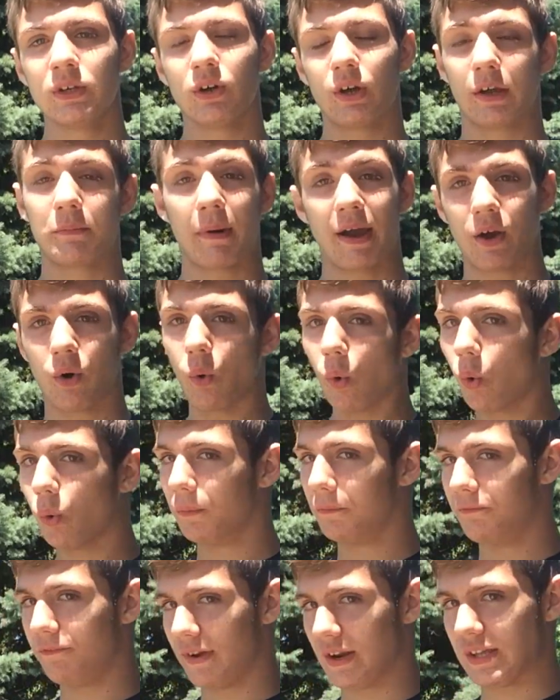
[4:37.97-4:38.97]
like my
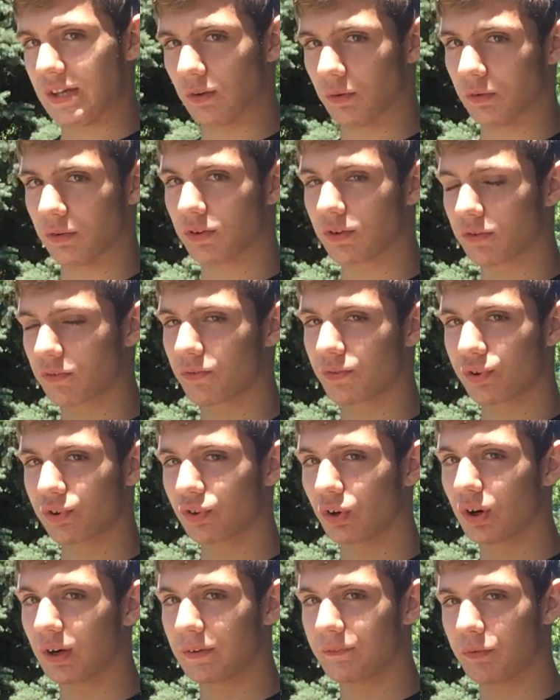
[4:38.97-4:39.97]
old videos,
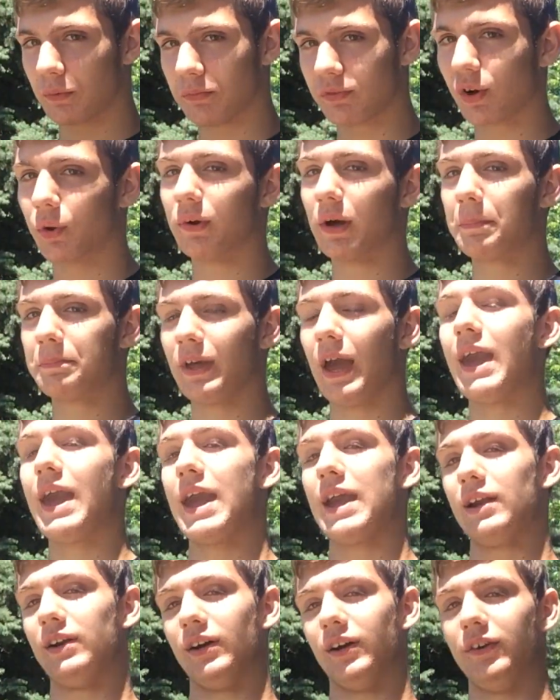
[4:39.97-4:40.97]
starting from going Up Day 8
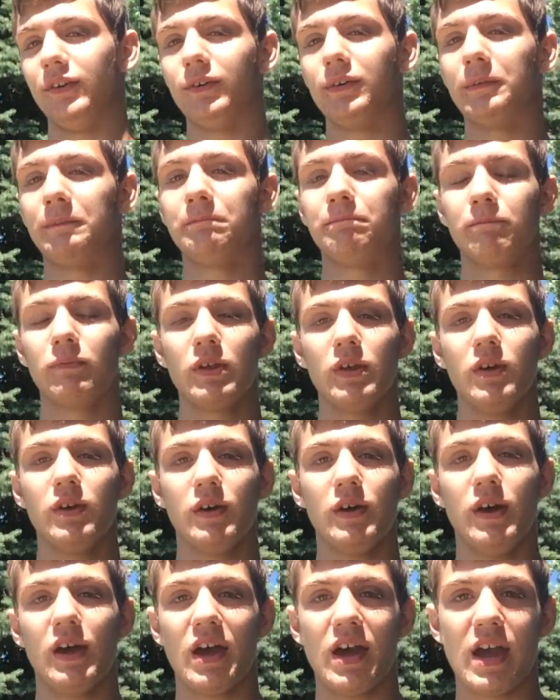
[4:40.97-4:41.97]
and under.
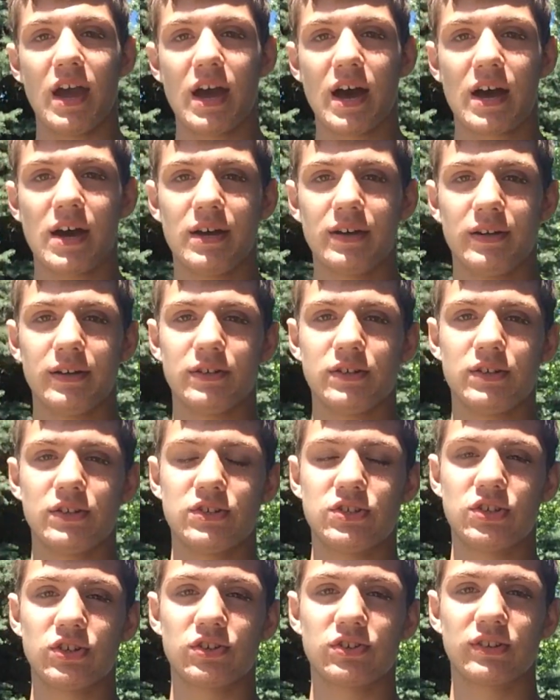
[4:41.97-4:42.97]
And
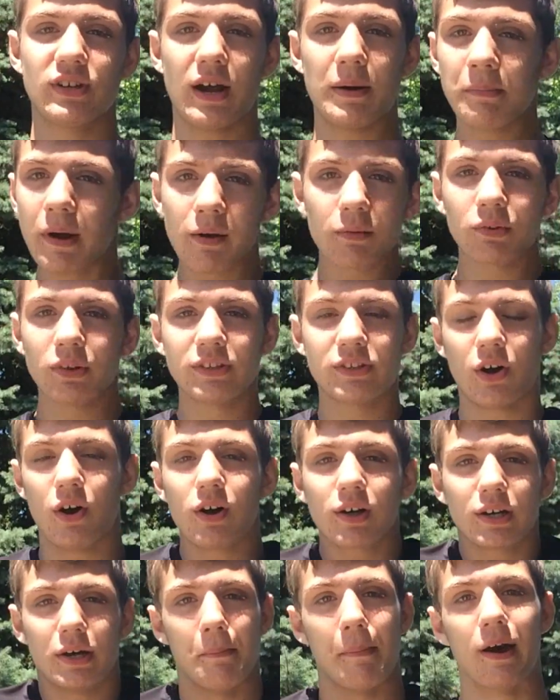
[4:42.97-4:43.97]
just, I'm not really
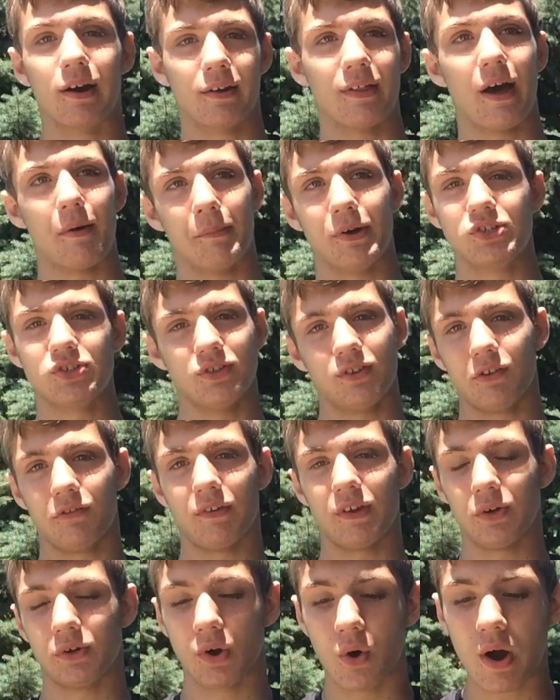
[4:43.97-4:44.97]
talking about her that much in this
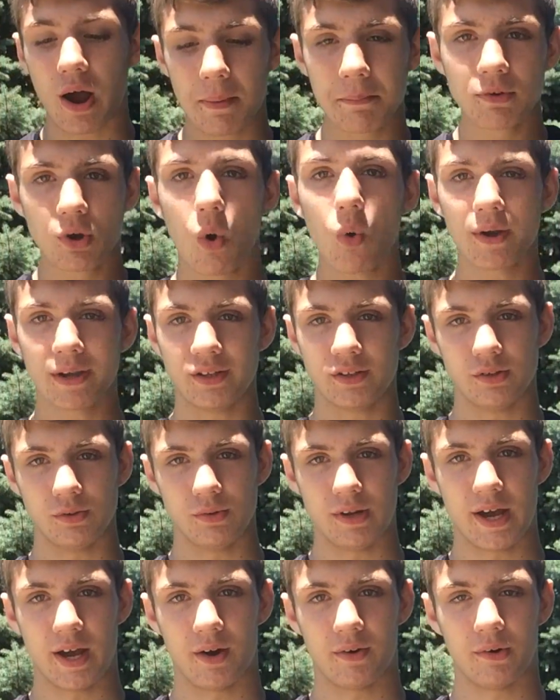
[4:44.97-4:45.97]
video. No, I'm going
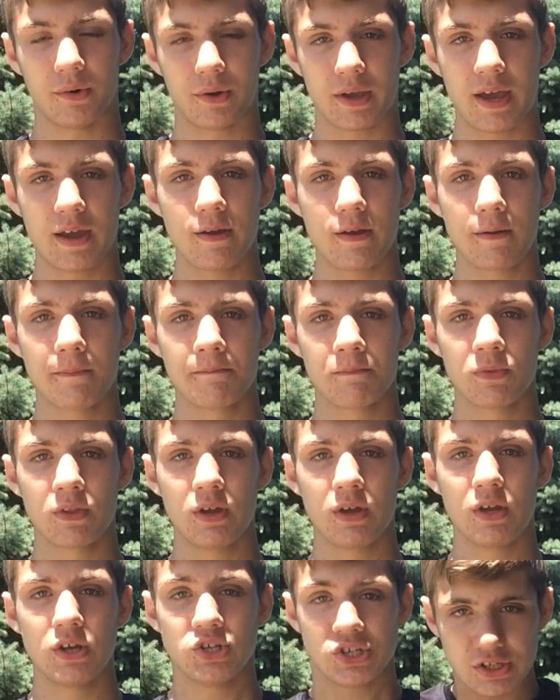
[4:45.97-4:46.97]
to, okay?
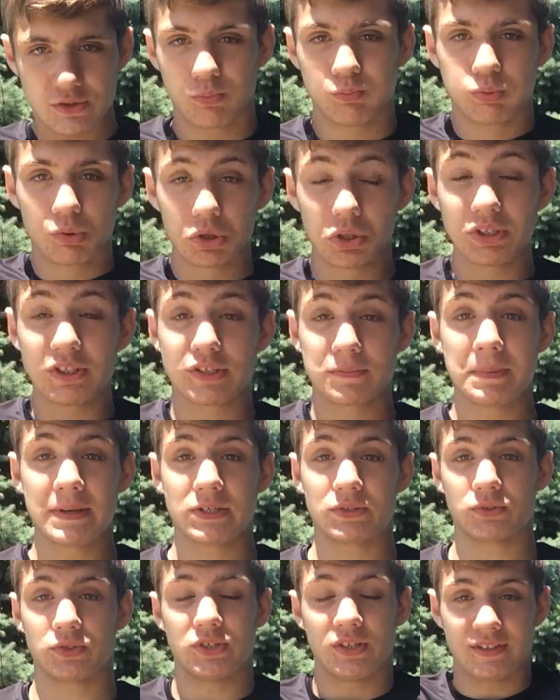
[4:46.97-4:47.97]
She's really
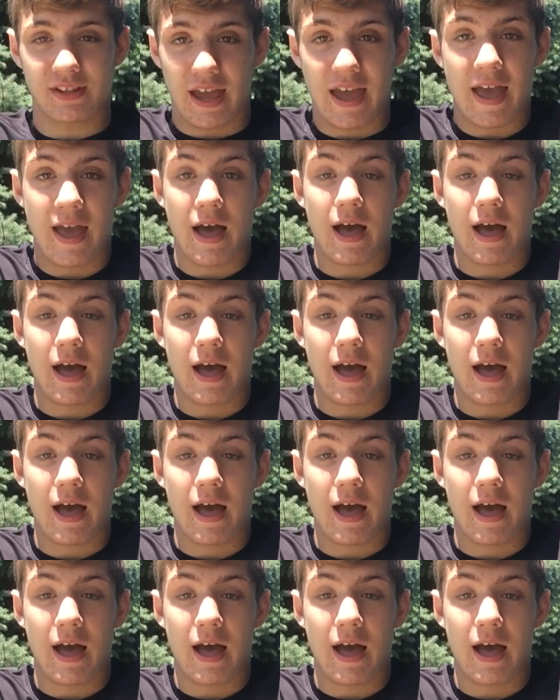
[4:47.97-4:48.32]
special. She's